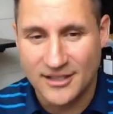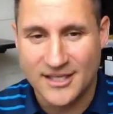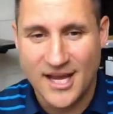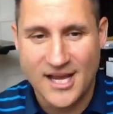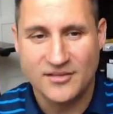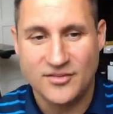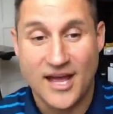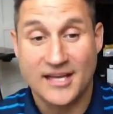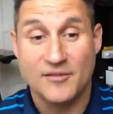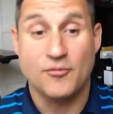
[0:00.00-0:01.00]
in the
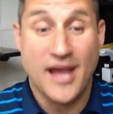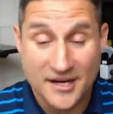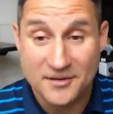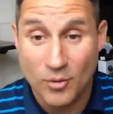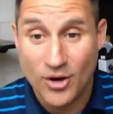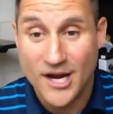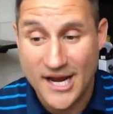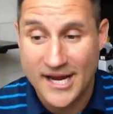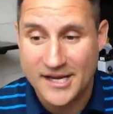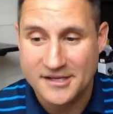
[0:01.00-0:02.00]
haystack if we added more
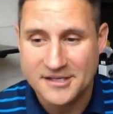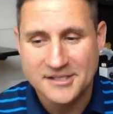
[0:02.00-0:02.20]
hay.